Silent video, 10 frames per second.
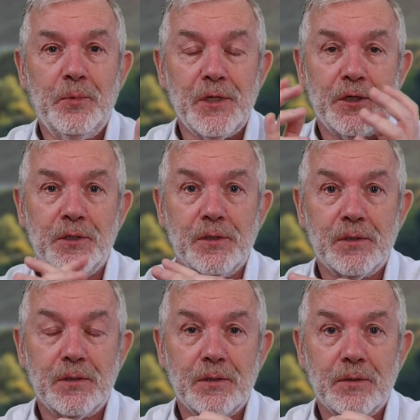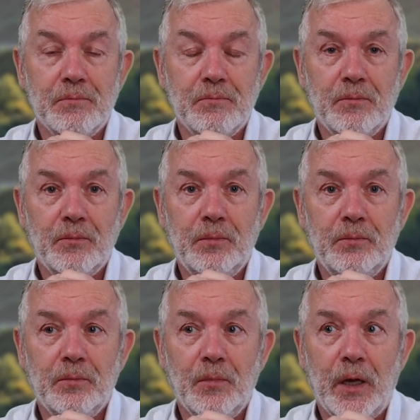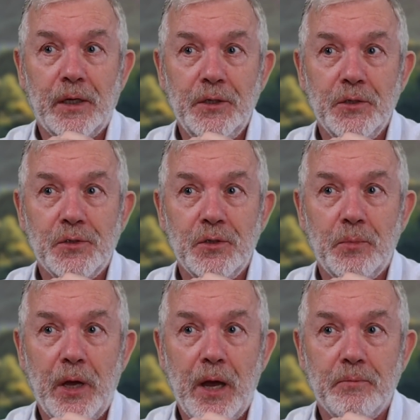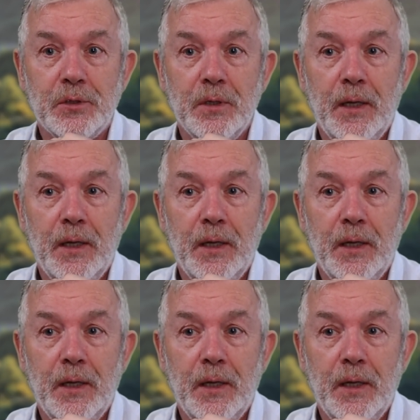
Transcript: possessions like I used to, perhaps.